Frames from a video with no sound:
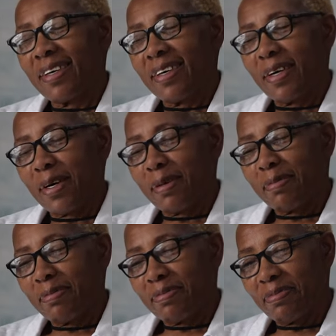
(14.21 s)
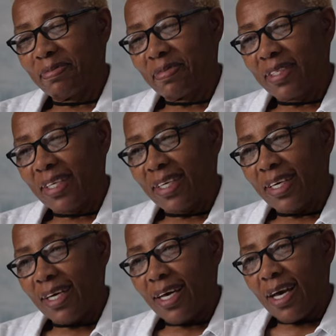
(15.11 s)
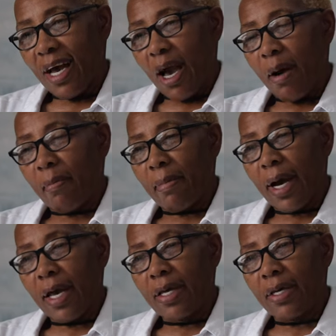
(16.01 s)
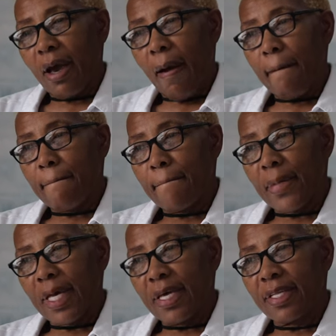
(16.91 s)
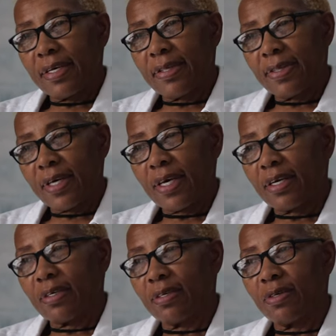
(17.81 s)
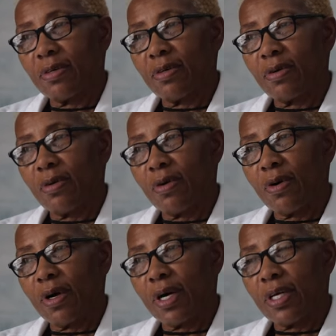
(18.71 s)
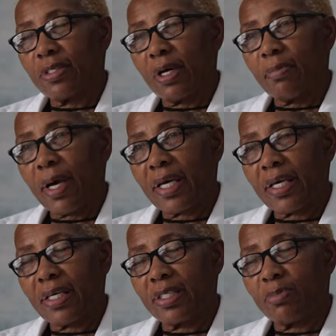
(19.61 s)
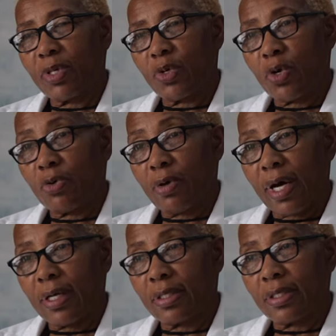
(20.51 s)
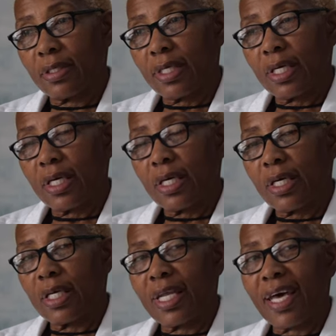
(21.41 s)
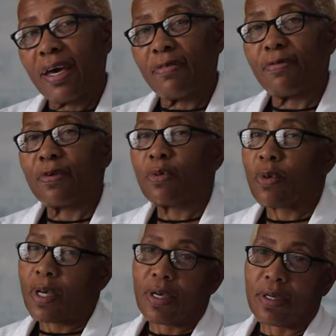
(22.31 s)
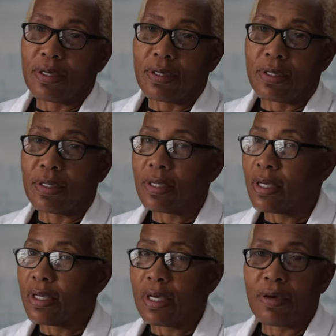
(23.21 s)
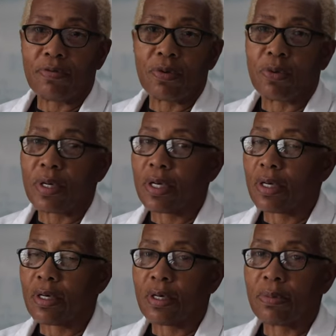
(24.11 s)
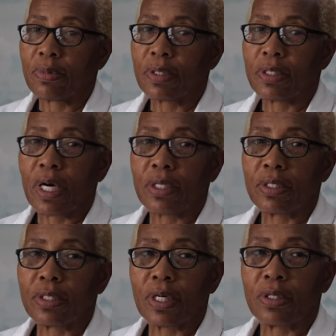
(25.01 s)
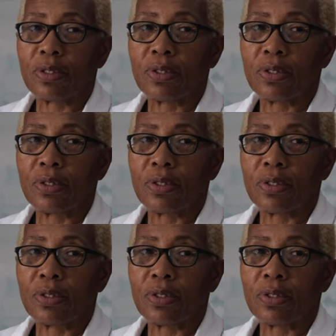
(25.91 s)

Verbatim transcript: Um, my main thing is that my kids be all right in every way, in, mm-hmm. in every way, um, not not